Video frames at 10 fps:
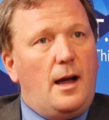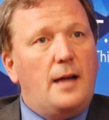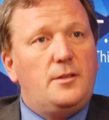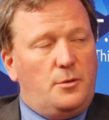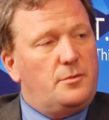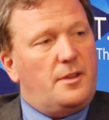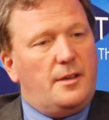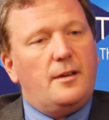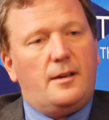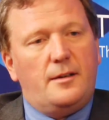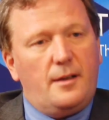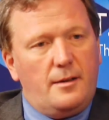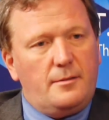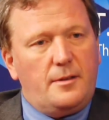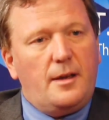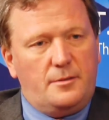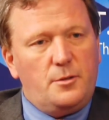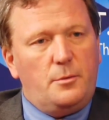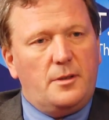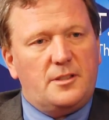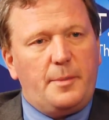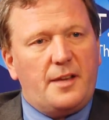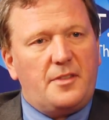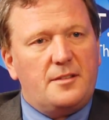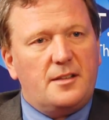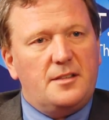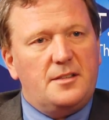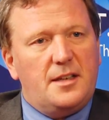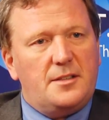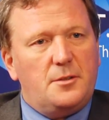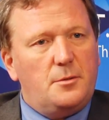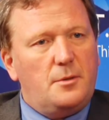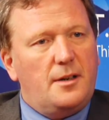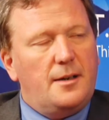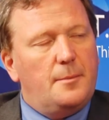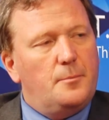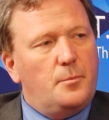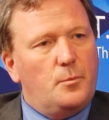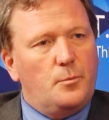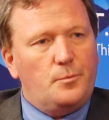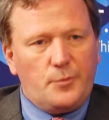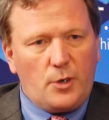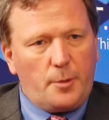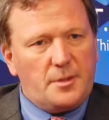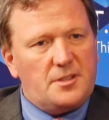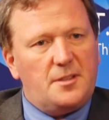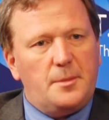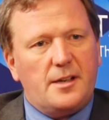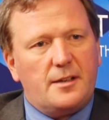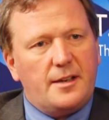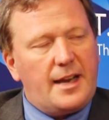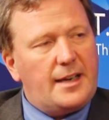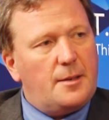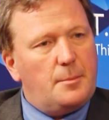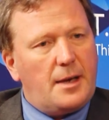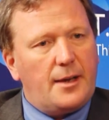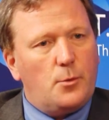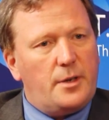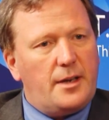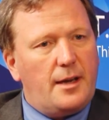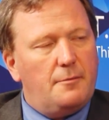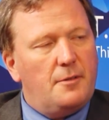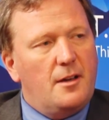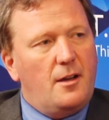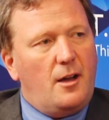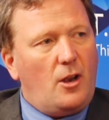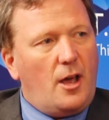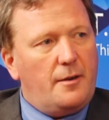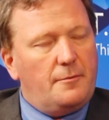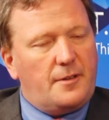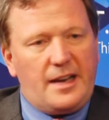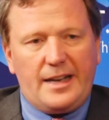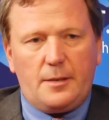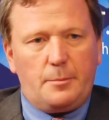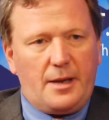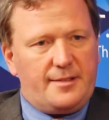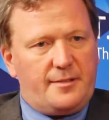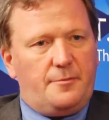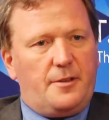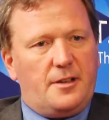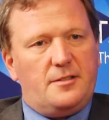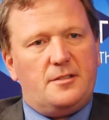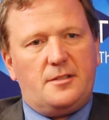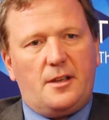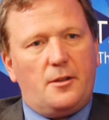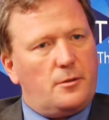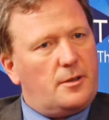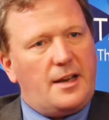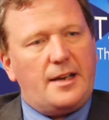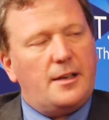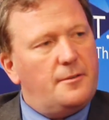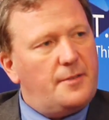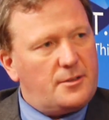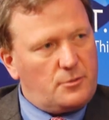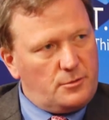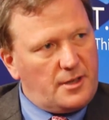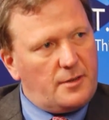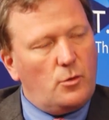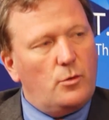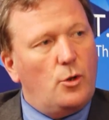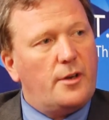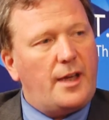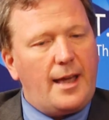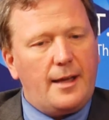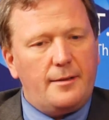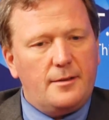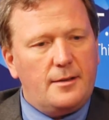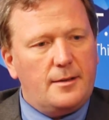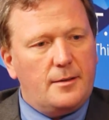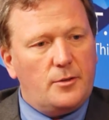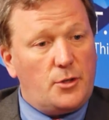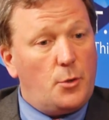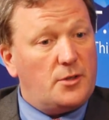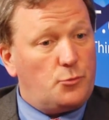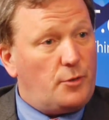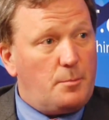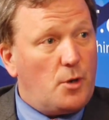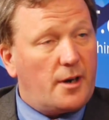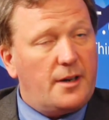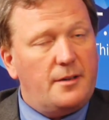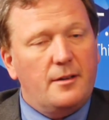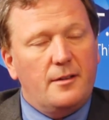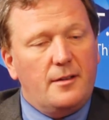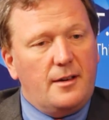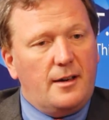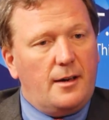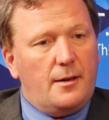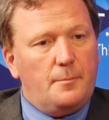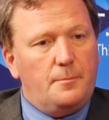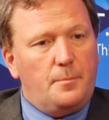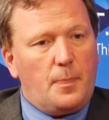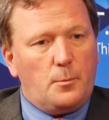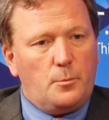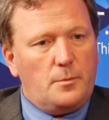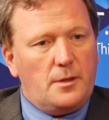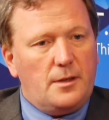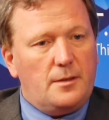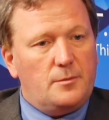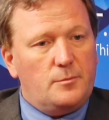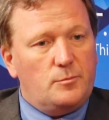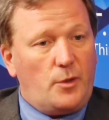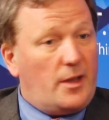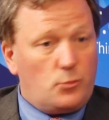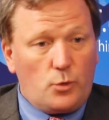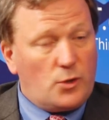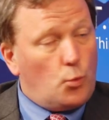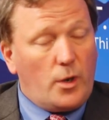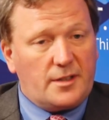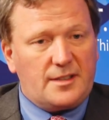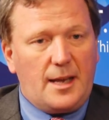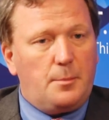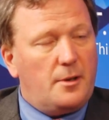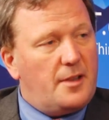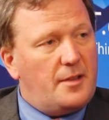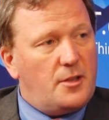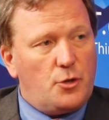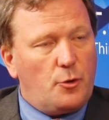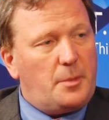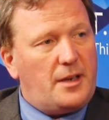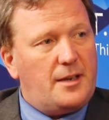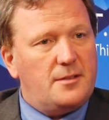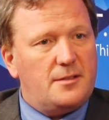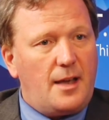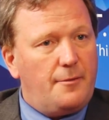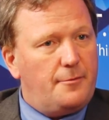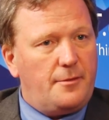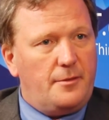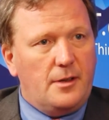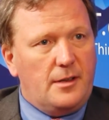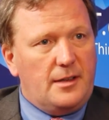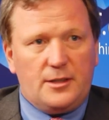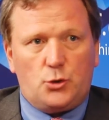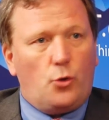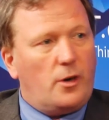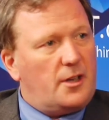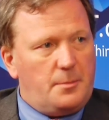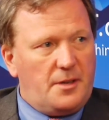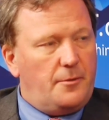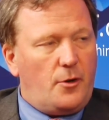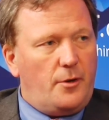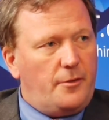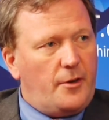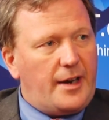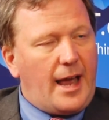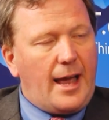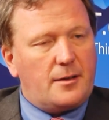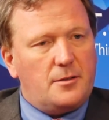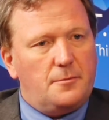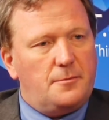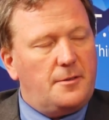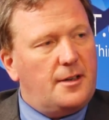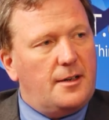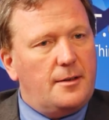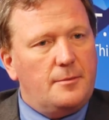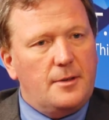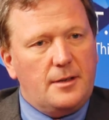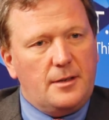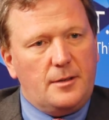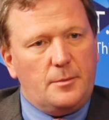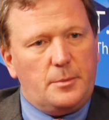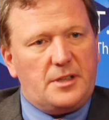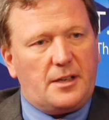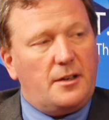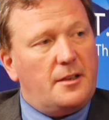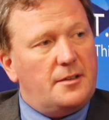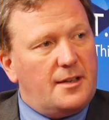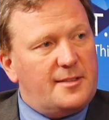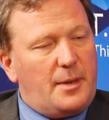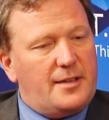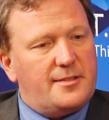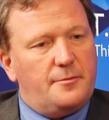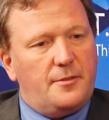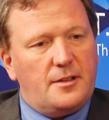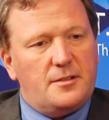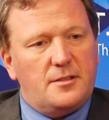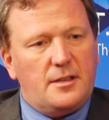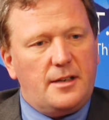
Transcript: I do expect that to continue. RBC being a Canadian bank, we have a lot of Canadian pension funds and other Canadian investors that look at the U.S. REIT market. So that's one example. And then the Europeans have historically been very, very active, particularly the Dutch pension funds.